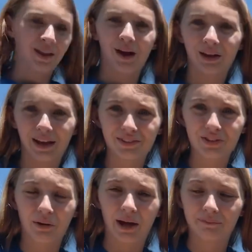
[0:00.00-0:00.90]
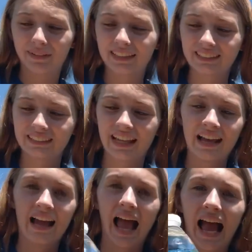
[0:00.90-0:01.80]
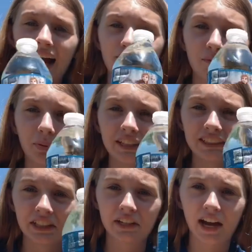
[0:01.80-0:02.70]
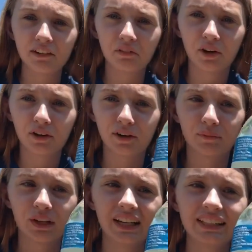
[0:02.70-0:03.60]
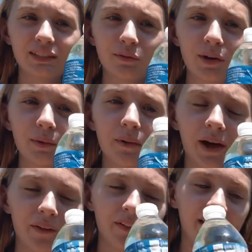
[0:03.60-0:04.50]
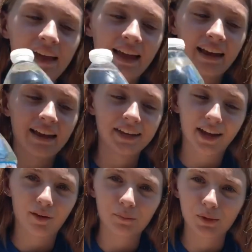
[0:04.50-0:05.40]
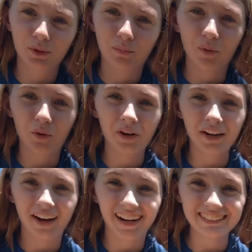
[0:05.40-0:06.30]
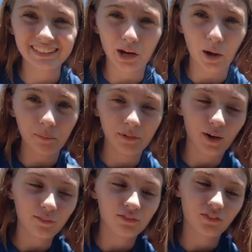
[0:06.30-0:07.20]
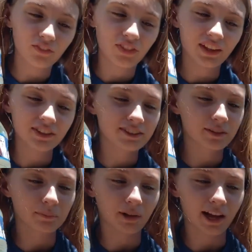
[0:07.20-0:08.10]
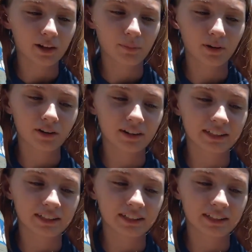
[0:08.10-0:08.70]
Okay, so I mixed half bleach and half water and put it in this water bottle, and now I'm gonna pour it on top of this black part.